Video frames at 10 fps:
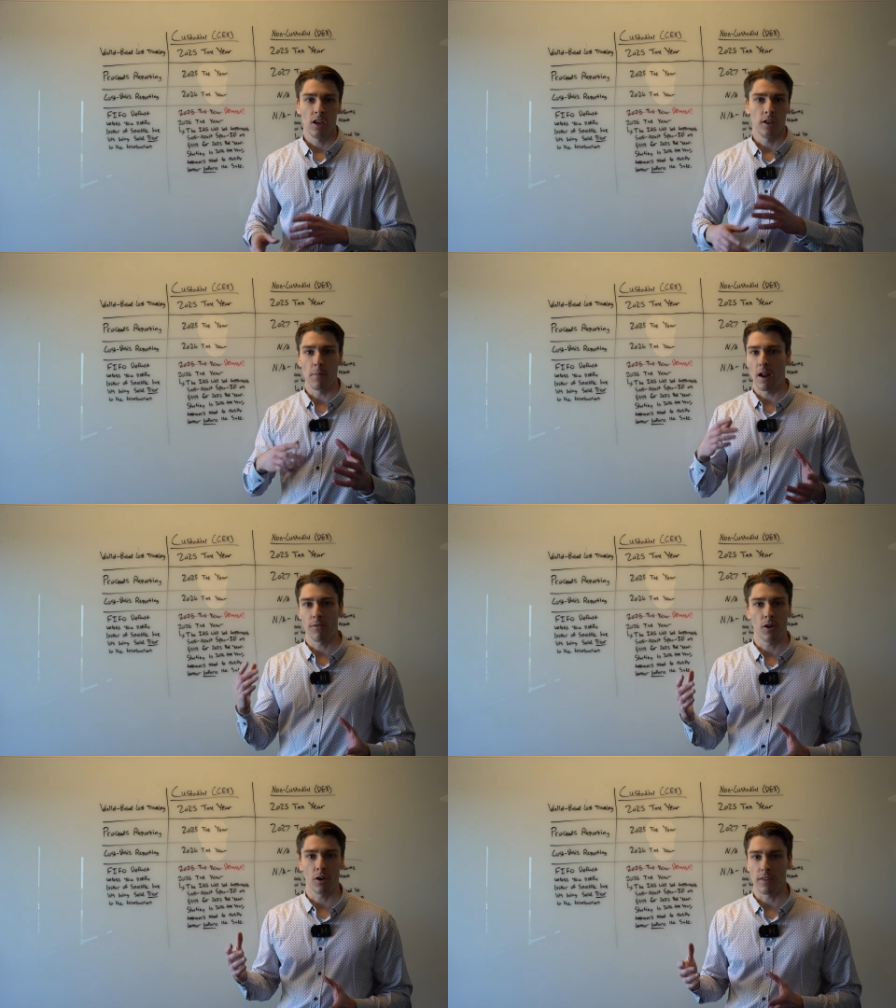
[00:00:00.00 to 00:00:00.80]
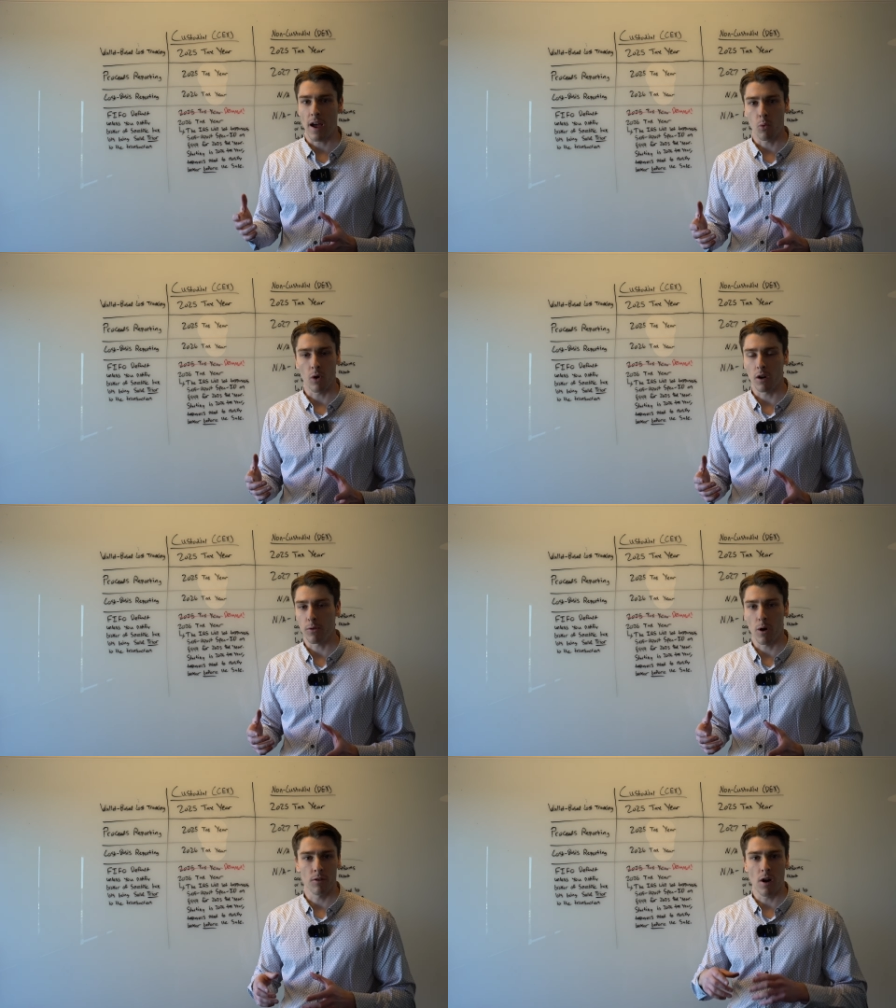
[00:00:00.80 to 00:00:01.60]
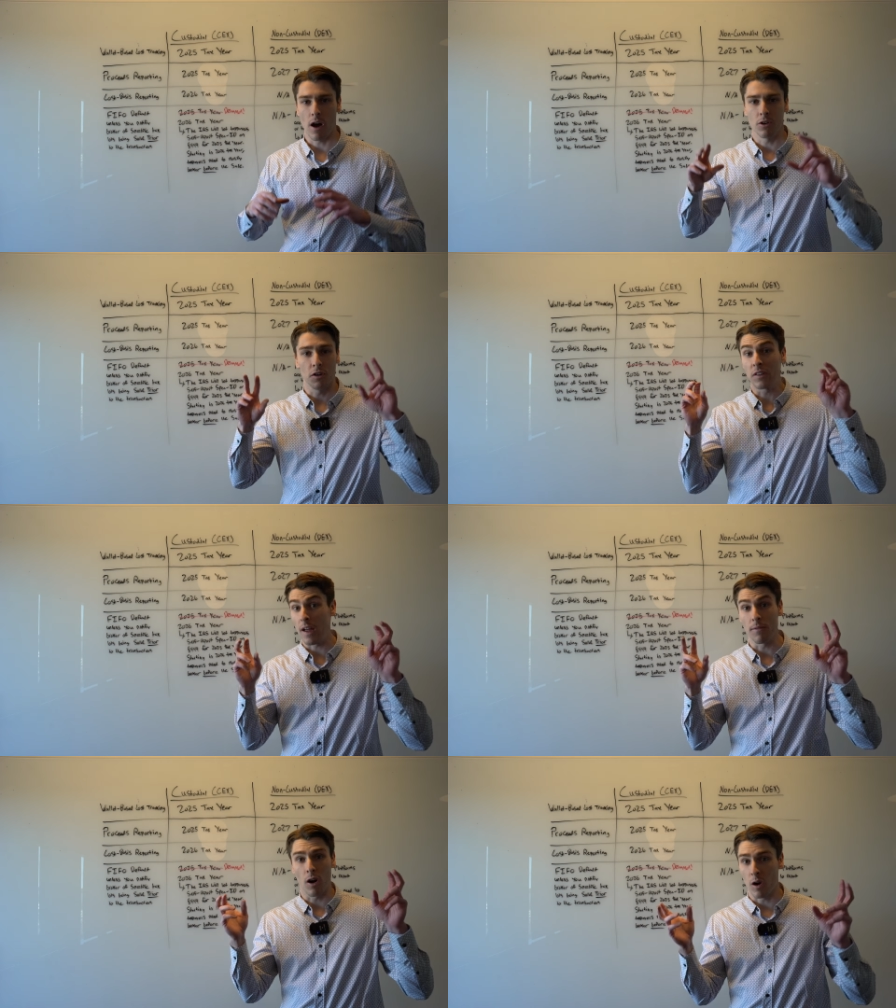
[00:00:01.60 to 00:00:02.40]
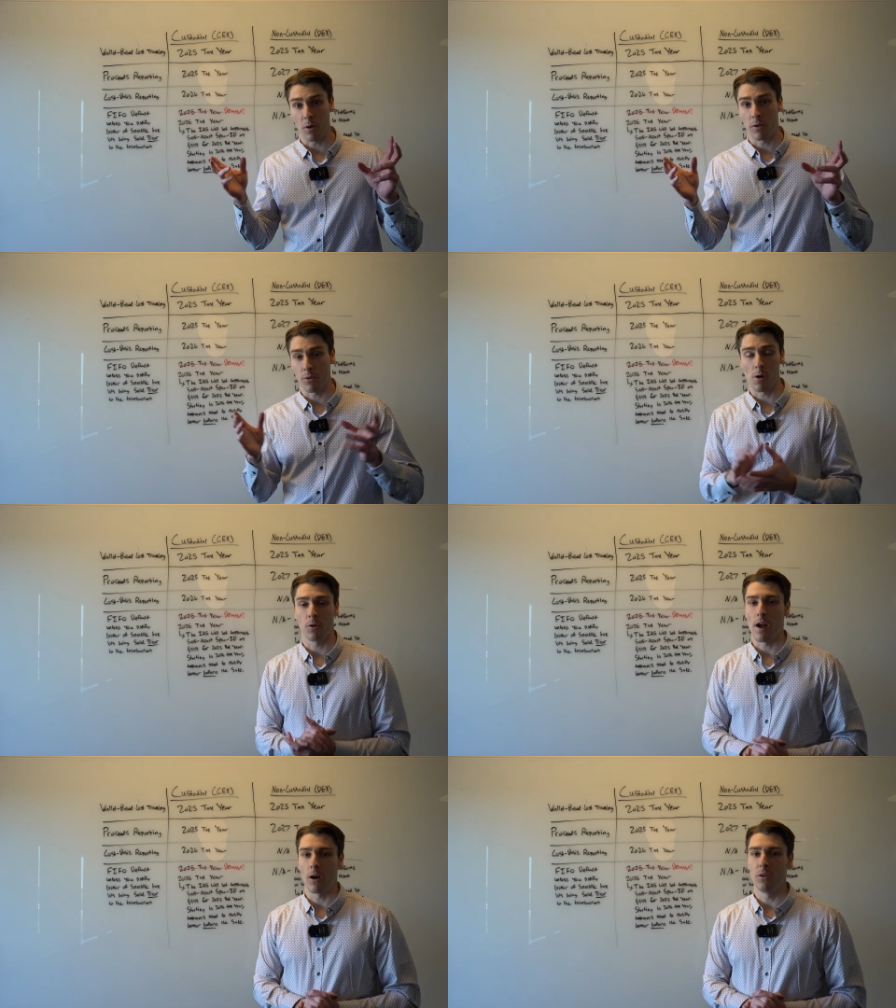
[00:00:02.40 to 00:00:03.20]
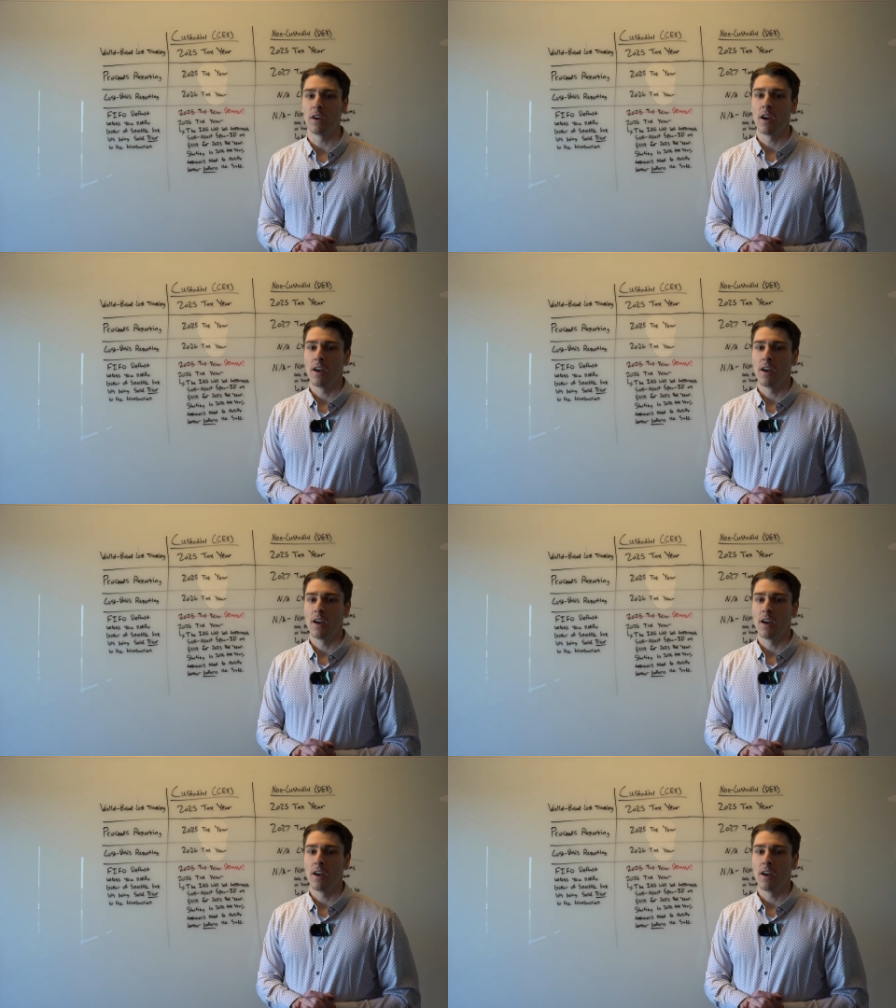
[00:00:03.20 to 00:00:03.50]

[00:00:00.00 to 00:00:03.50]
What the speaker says: You might have heard that word thrown around, or safe harbor thrown around.